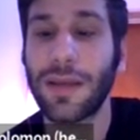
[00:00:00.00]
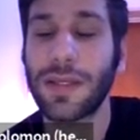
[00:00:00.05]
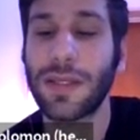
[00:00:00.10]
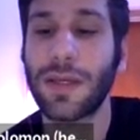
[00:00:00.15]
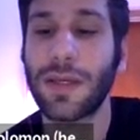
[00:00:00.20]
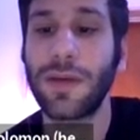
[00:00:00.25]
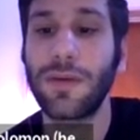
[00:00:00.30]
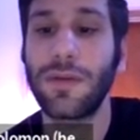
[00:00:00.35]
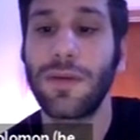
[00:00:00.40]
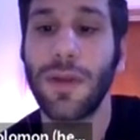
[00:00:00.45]
So
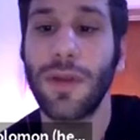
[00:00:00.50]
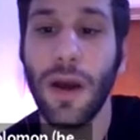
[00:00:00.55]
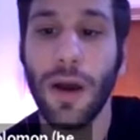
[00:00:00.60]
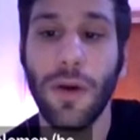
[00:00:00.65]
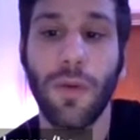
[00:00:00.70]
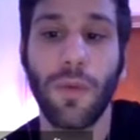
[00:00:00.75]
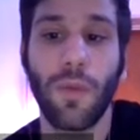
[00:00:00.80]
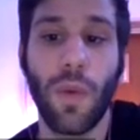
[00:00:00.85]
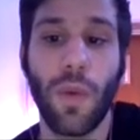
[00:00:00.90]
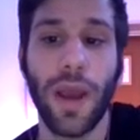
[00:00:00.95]
you know
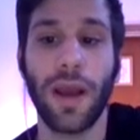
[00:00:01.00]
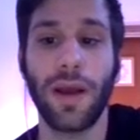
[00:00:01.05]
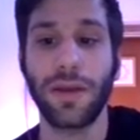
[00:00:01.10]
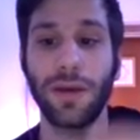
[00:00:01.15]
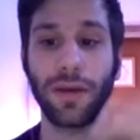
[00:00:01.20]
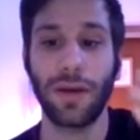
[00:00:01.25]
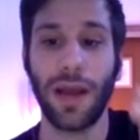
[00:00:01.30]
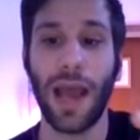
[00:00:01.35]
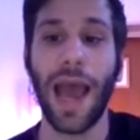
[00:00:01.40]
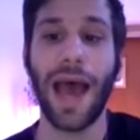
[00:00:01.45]
where
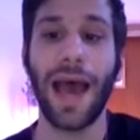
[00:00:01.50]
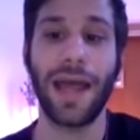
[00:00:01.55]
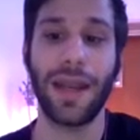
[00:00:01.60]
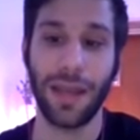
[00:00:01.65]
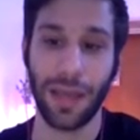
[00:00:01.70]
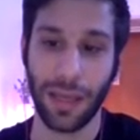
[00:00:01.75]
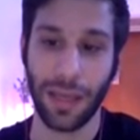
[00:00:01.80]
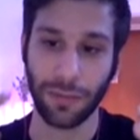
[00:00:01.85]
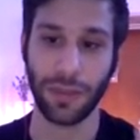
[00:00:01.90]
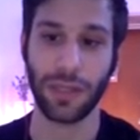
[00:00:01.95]
you're at
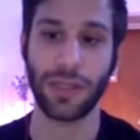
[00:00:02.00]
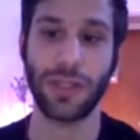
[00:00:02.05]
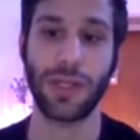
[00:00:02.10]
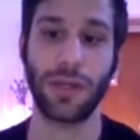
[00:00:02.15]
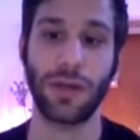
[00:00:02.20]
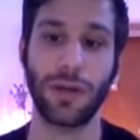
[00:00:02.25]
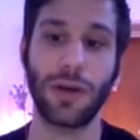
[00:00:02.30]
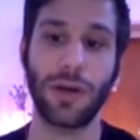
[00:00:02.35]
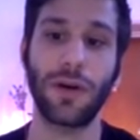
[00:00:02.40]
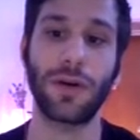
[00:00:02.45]
in reaching
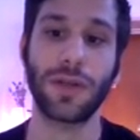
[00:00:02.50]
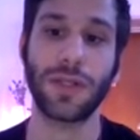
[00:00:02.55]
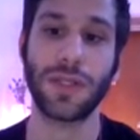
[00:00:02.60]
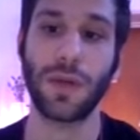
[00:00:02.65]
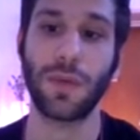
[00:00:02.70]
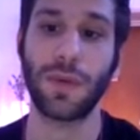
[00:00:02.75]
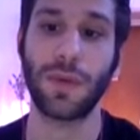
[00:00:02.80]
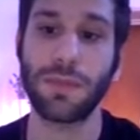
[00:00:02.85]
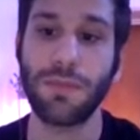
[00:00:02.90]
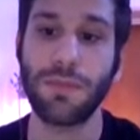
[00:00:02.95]
your goal.
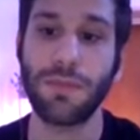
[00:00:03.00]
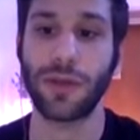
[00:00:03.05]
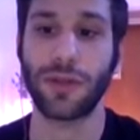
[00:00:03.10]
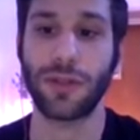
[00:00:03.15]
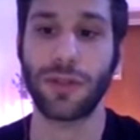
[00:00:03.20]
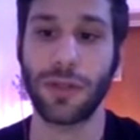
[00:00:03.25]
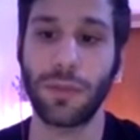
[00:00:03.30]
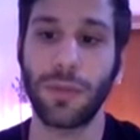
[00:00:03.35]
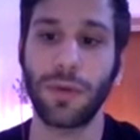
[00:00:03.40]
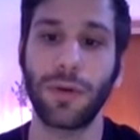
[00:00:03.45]
So it's
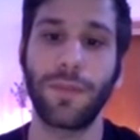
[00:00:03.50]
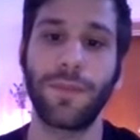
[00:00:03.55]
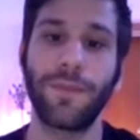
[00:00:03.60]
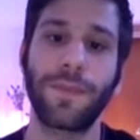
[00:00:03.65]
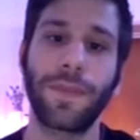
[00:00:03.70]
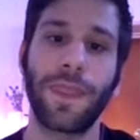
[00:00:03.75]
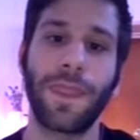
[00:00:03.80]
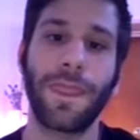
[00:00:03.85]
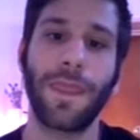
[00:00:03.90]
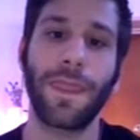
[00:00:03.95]
measurable.
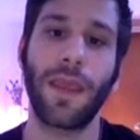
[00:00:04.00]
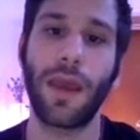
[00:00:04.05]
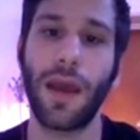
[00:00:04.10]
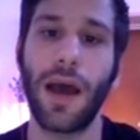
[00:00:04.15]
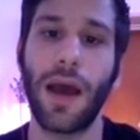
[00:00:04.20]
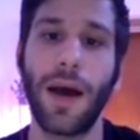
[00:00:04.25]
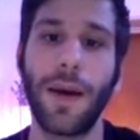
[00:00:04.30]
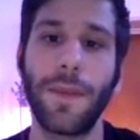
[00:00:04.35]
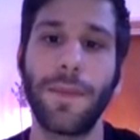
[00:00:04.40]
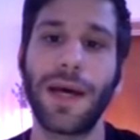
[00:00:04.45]

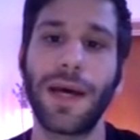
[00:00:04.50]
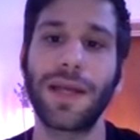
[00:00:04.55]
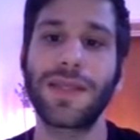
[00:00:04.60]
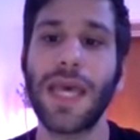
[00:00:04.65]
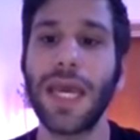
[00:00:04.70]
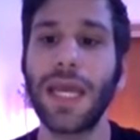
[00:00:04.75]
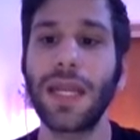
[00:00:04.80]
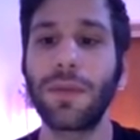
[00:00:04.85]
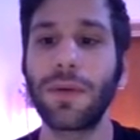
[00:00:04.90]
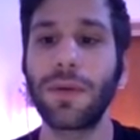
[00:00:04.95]

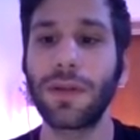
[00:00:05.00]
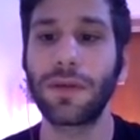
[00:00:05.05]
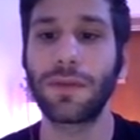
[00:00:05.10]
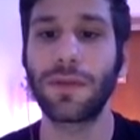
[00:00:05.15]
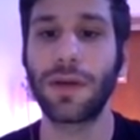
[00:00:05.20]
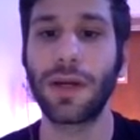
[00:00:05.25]
Attainable and